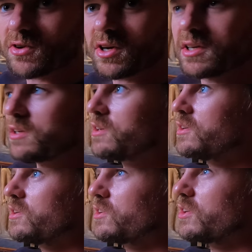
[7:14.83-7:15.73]
this right,
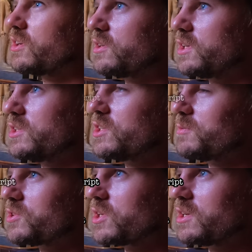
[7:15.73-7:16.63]

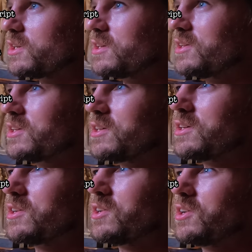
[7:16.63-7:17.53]
Egyptian,
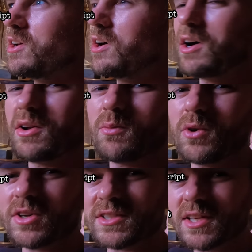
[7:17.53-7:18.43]
and I
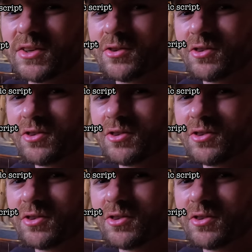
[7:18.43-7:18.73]
want to say